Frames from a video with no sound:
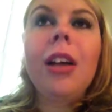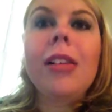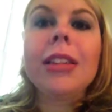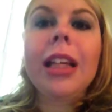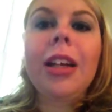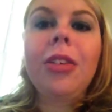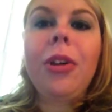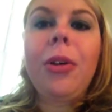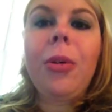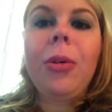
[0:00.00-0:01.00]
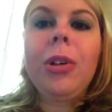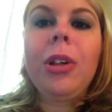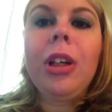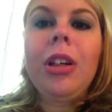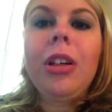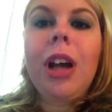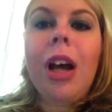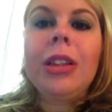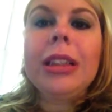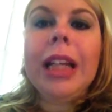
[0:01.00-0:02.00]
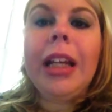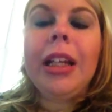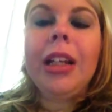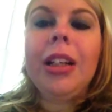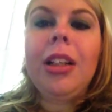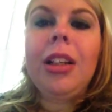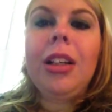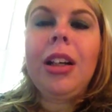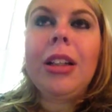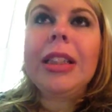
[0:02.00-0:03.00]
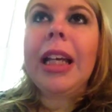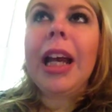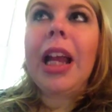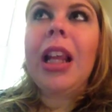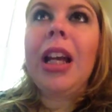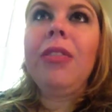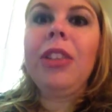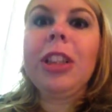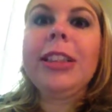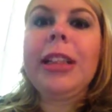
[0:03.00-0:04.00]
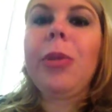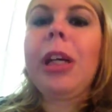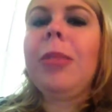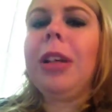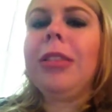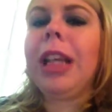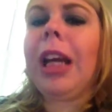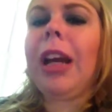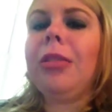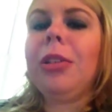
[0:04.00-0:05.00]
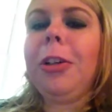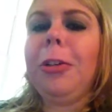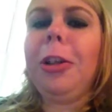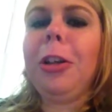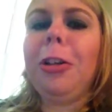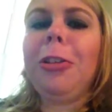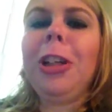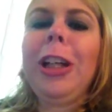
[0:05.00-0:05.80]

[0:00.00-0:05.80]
I was like, I don't know. I was like, I think I feel the same way, but I was like, I don't know, you know.